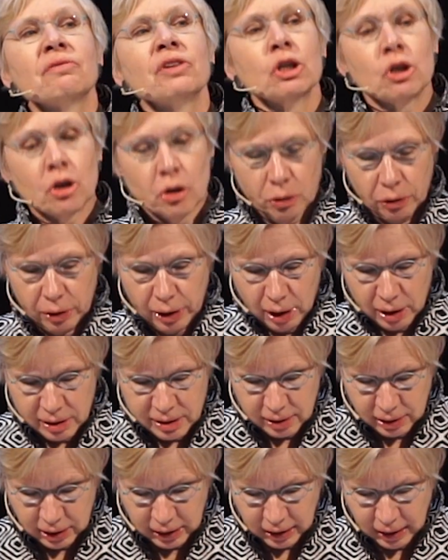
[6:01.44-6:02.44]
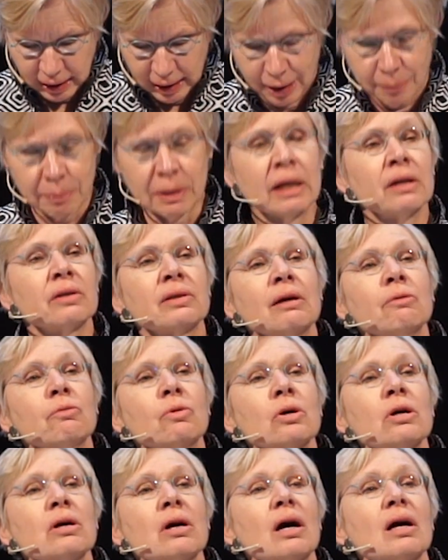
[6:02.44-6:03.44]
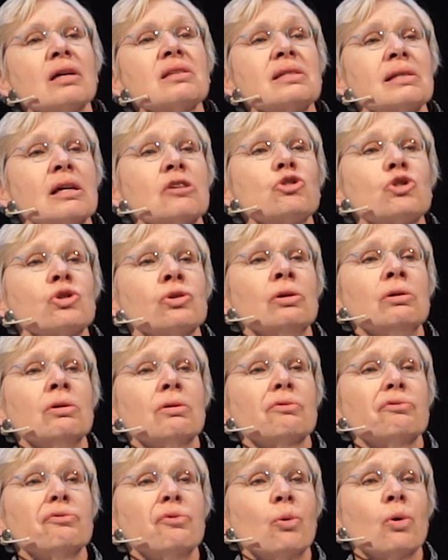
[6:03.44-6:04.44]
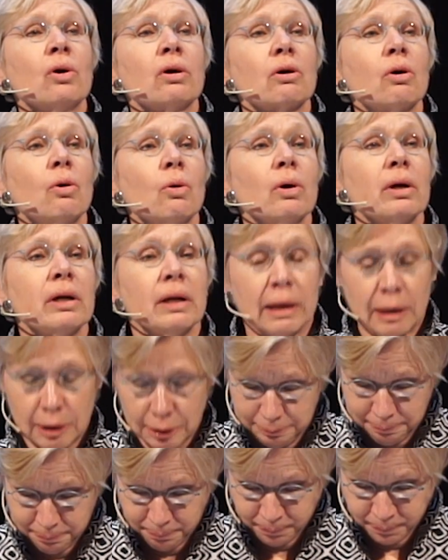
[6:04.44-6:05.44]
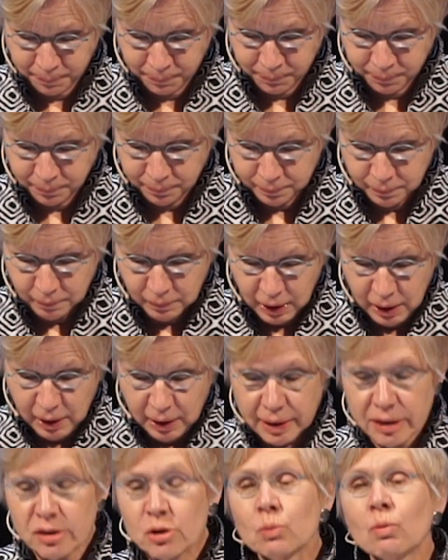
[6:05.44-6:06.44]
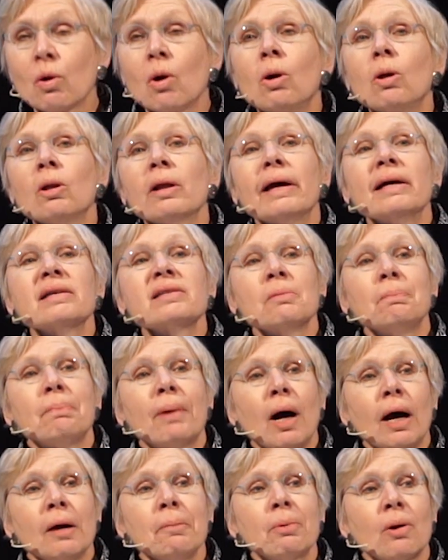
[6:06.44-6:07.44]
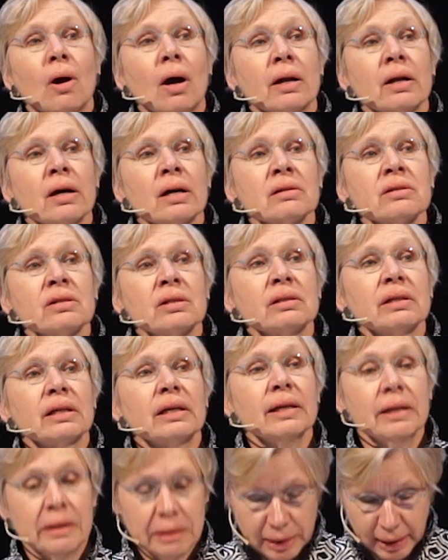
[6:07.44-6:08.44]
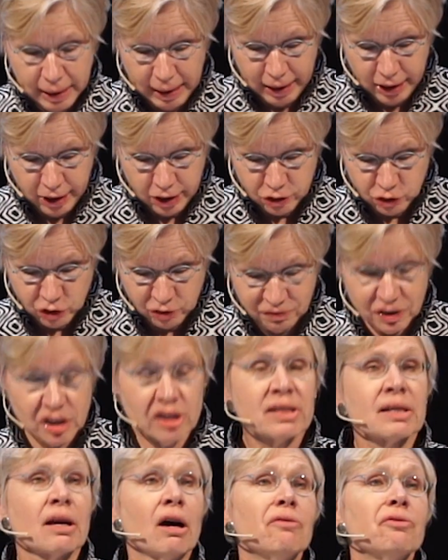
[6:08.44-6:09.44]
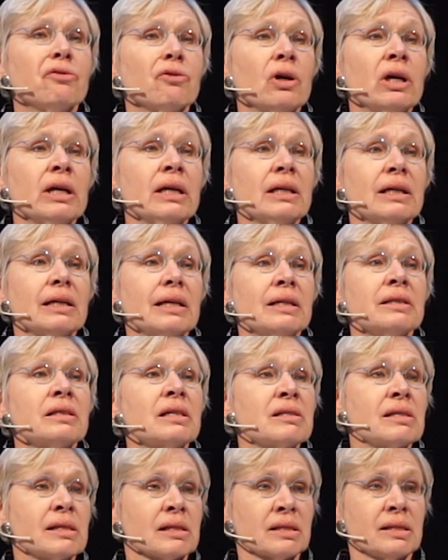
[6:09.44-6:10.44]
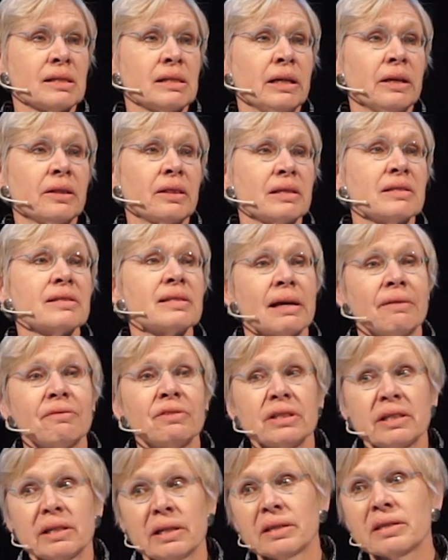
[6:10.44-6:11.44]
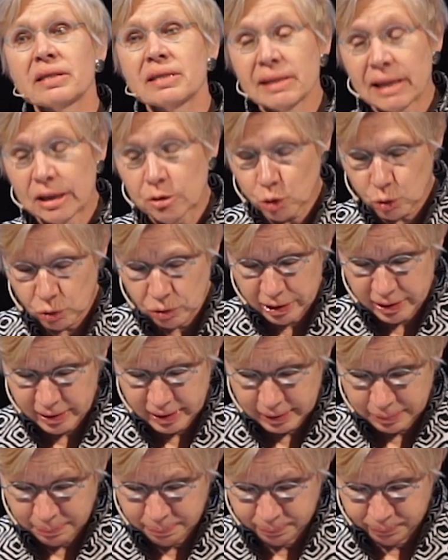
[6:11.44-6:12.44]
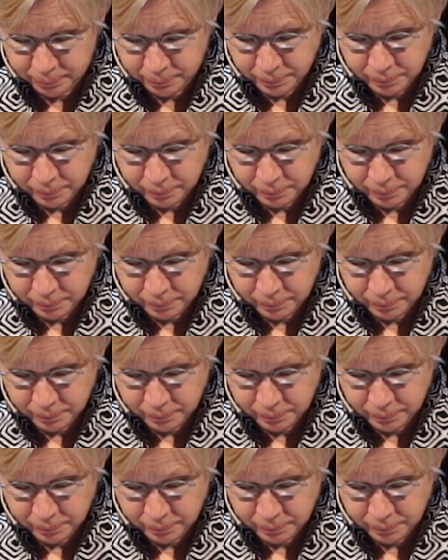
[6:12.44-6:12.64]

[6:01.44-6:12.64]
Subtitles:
of the Curiosity Cabinet that were essential for Cornell. Its role as a byproduct in the age of discovery in the 16th and 17th centuries,